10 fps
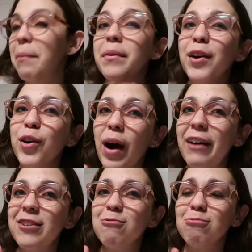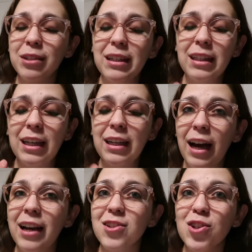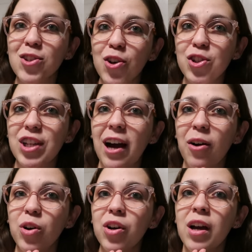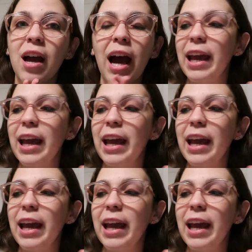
I'm gonna go have a really nice long shower.